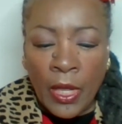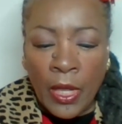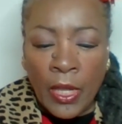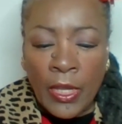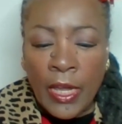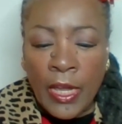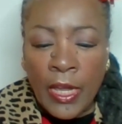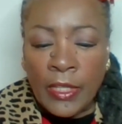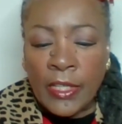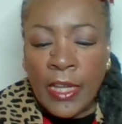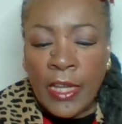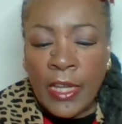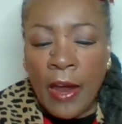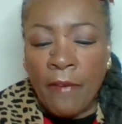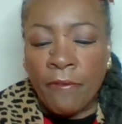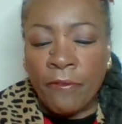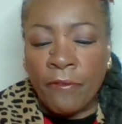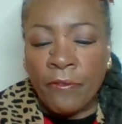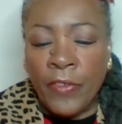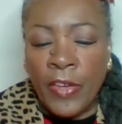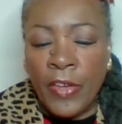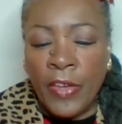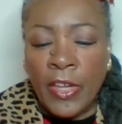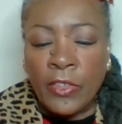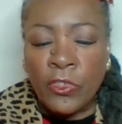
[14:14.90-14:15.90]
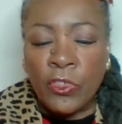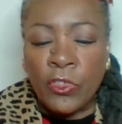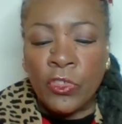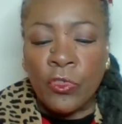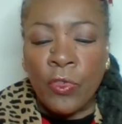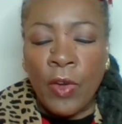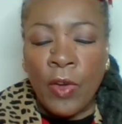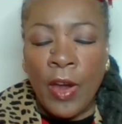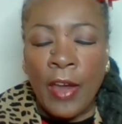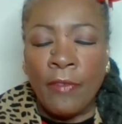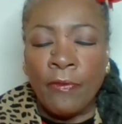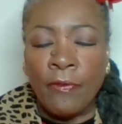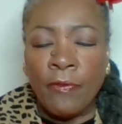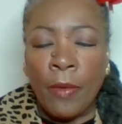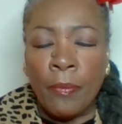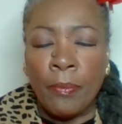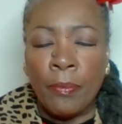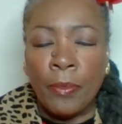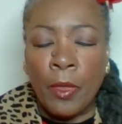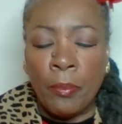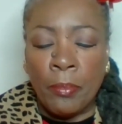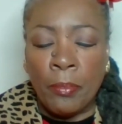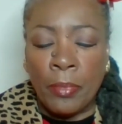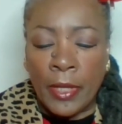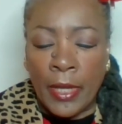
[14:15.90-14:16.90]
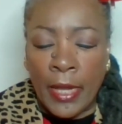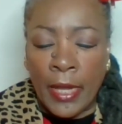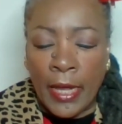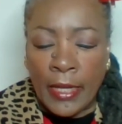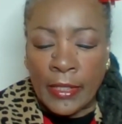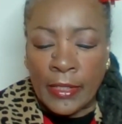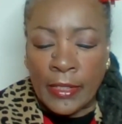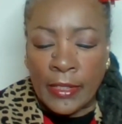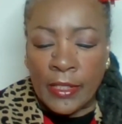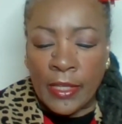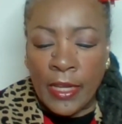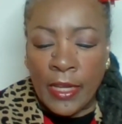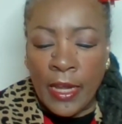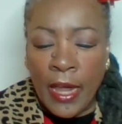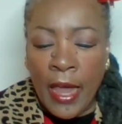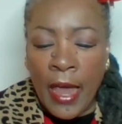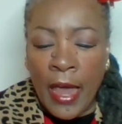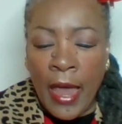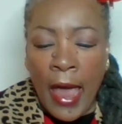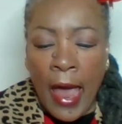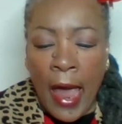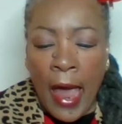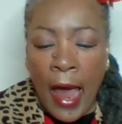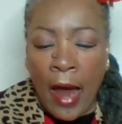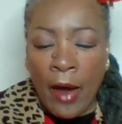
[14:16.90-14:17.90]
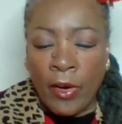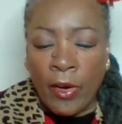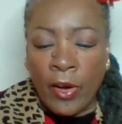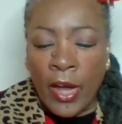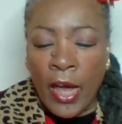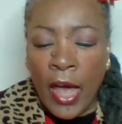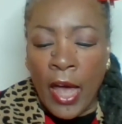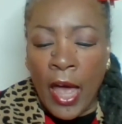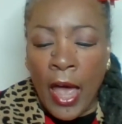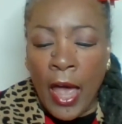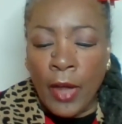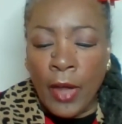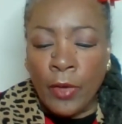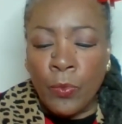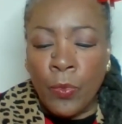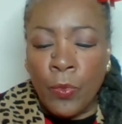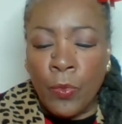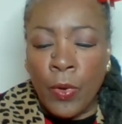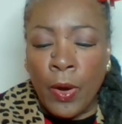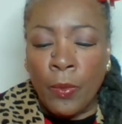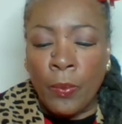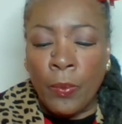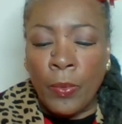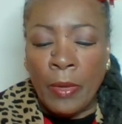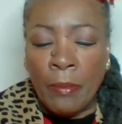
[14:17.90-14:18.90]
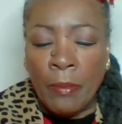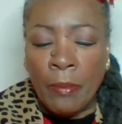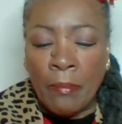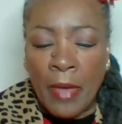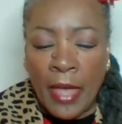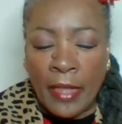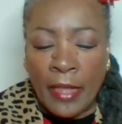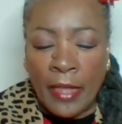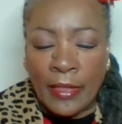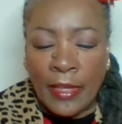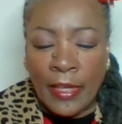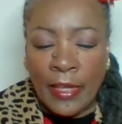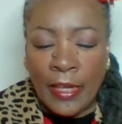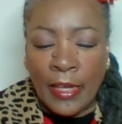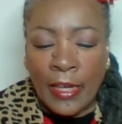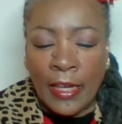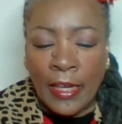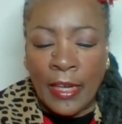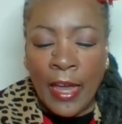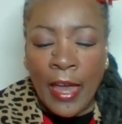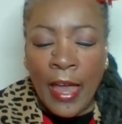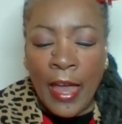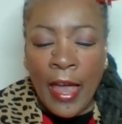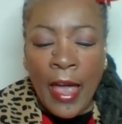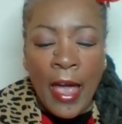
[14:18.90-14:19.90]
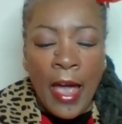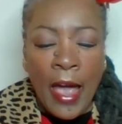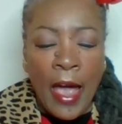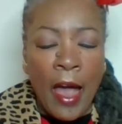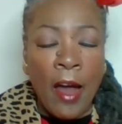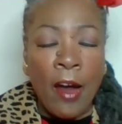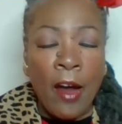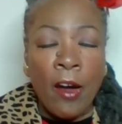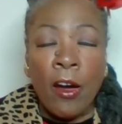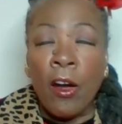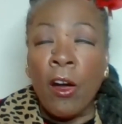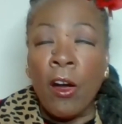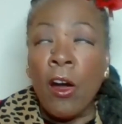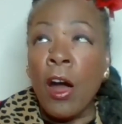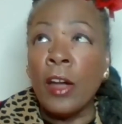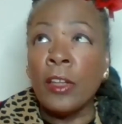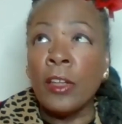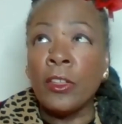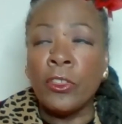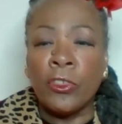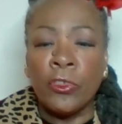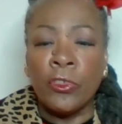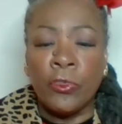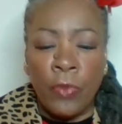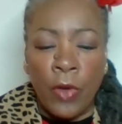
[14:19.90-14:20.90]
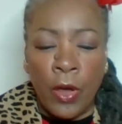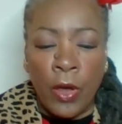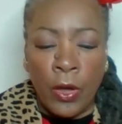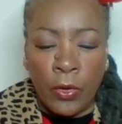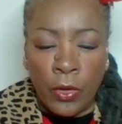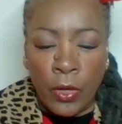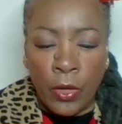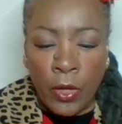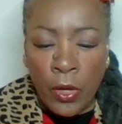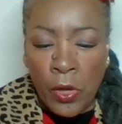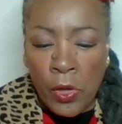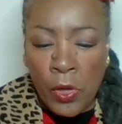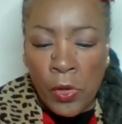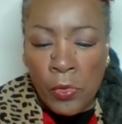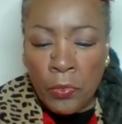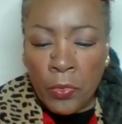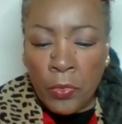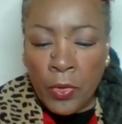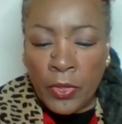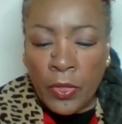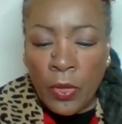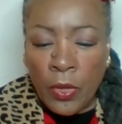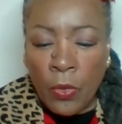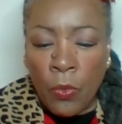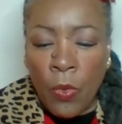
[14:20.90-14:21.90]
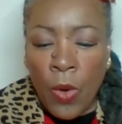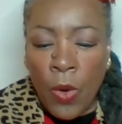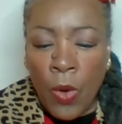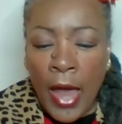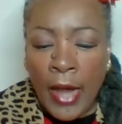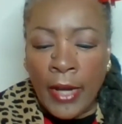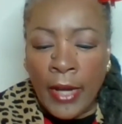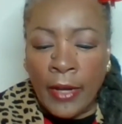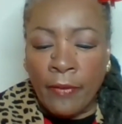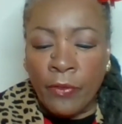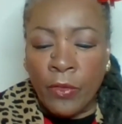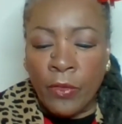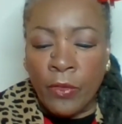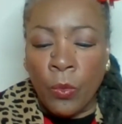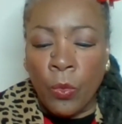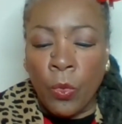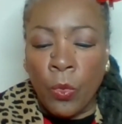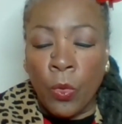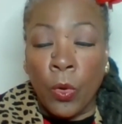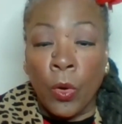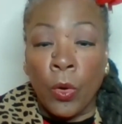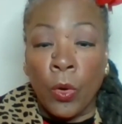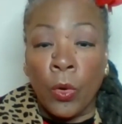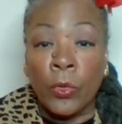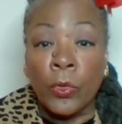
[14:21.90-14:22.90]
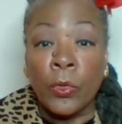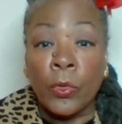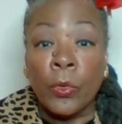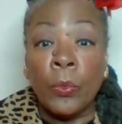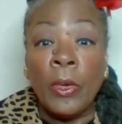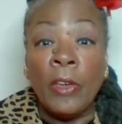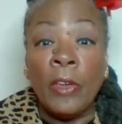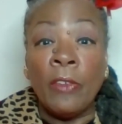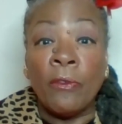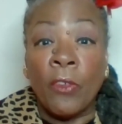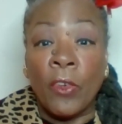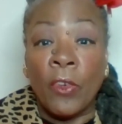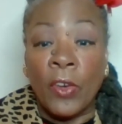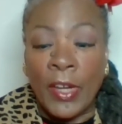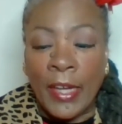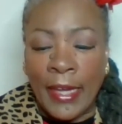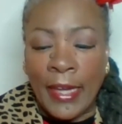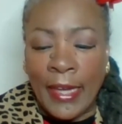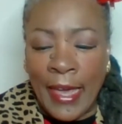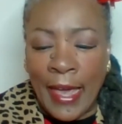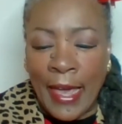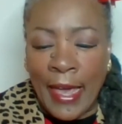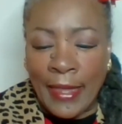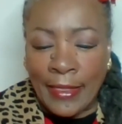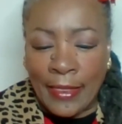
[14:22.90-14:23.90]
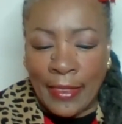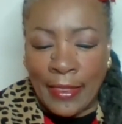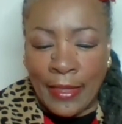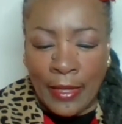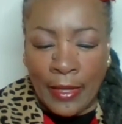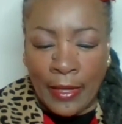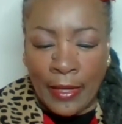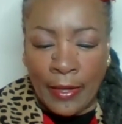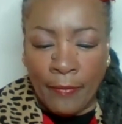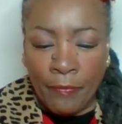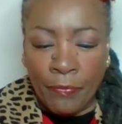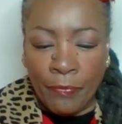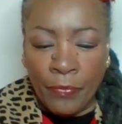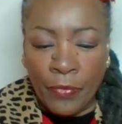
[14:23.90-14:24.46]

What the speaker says: lest our feet stray from the place, our God, where we met thee, our hearts drunk with the wine of the world, we forget thee.